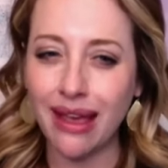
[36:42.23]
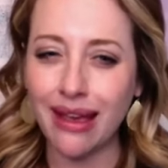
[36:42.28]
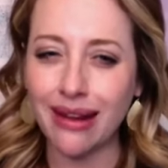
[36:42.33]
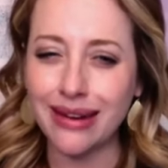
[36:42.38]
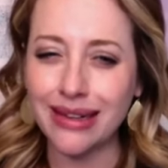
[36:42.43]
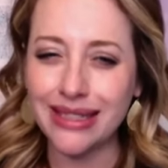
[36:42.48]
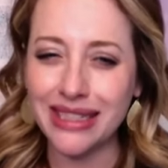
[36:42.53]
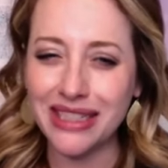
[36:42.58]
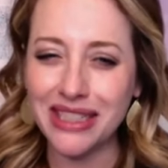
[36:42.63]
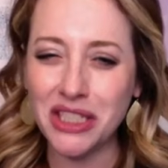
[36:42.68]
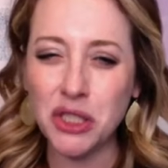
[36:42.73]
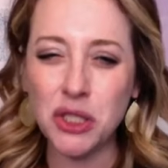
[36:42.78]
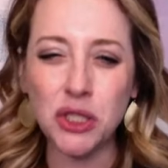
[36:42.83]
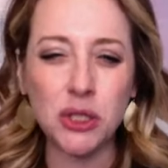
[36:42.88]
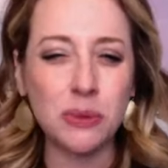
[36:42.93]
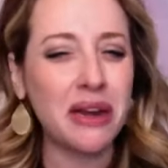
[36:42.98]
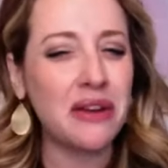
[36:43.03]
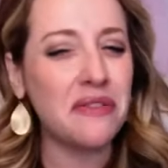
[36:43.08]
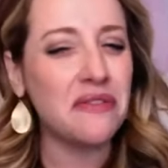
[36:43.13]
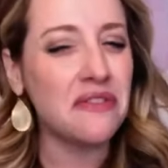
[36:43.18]
And I said, so you're
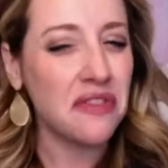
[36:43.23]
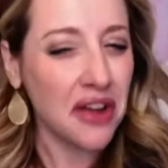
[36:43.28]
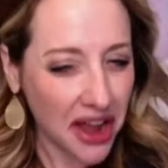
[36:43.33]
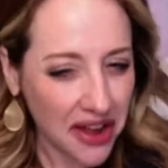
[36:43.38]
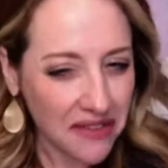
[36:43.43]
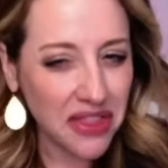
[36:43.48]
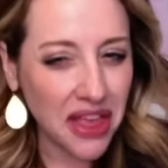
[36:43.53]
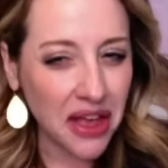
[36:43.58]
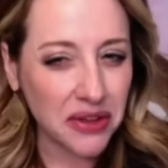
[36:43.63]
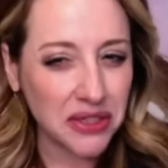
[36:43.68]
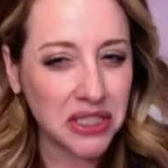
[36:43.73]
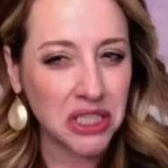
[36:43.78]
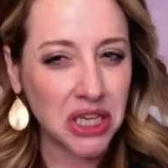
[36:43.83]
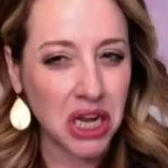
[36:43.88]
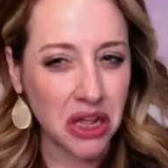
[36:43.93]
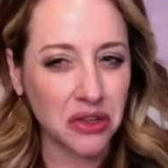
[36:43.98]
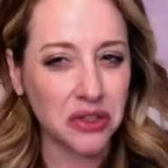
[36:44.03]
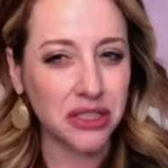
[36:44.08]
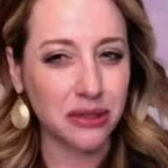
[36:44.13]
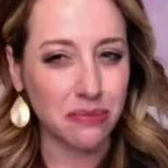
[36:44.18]
spending $5,000
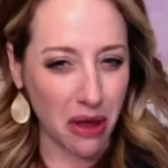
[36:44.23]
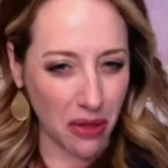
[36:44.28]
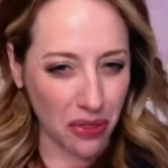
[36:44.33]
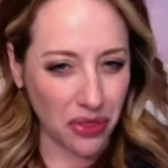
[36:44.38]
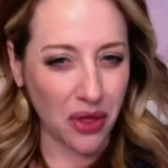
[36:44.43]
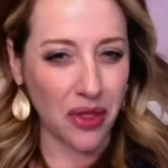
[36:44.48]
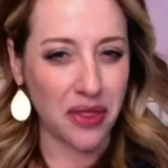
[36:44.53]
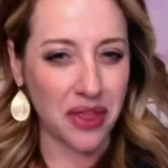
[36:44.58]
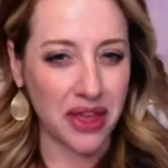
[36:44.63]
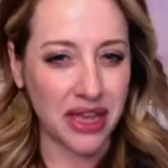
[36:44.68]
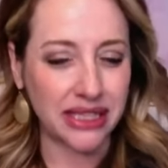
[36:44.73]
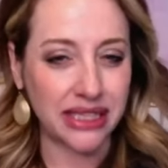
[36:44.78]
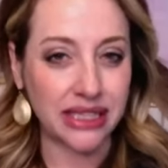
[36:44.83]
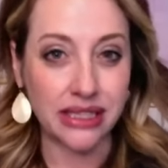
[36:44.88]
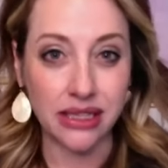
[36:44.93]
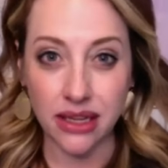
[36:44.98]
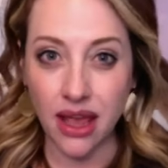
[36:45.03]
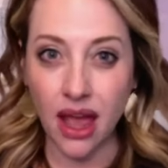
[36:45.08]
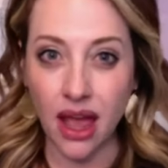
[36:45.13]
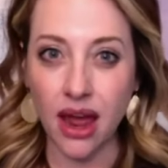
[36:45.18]
a month on this.
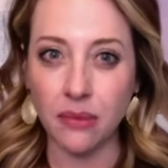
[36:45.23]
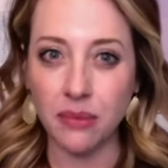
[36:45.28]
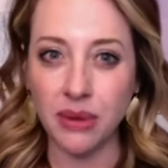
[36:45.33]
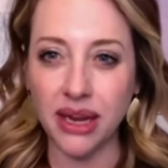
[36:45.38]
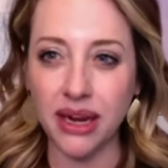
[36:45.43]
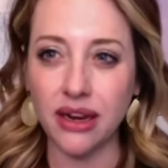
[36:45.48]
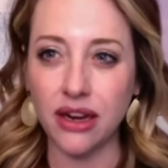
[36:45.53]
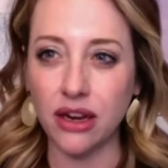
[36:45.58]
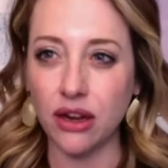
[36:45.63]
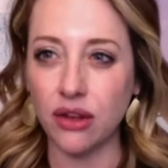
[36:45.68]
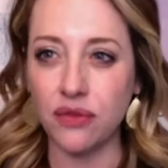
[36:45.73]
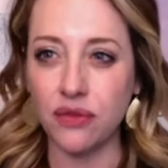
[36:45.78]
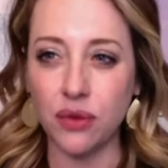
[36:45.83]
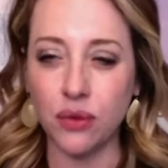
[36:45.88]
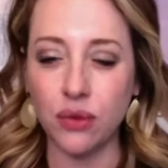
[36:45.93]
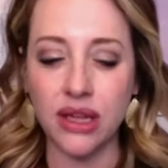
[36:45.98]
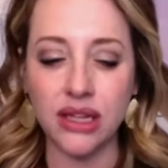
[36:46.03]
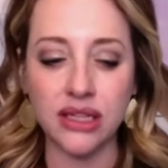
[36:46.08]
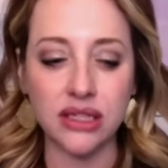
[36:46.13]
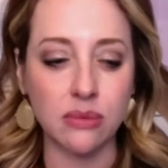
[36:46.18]
He's like, yeah, I'm getting you know, a
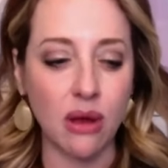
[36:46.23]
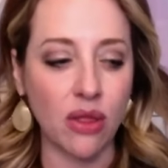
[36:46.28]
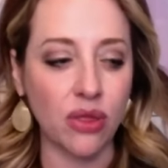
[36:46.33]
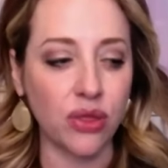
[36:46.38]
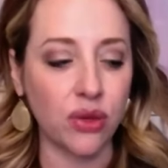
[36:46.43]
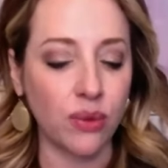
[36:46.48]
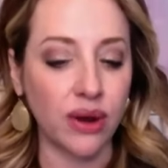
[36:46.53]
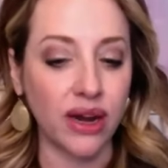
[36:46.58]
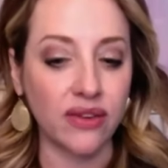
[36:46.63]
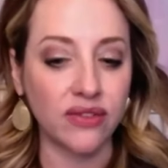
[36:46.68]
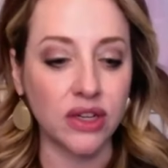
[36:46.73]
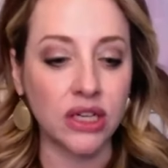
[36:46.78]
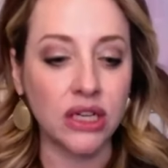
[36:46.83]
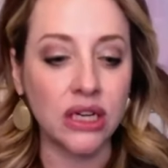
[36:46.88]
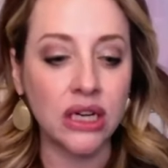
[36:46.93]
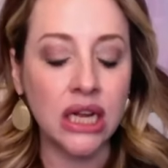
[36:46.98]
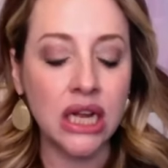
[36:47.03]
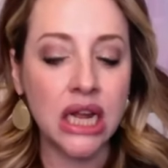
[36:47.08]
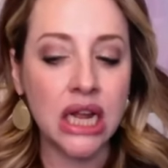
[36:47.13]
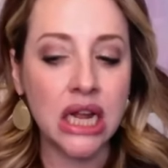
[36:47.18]
few leads a month or whatever.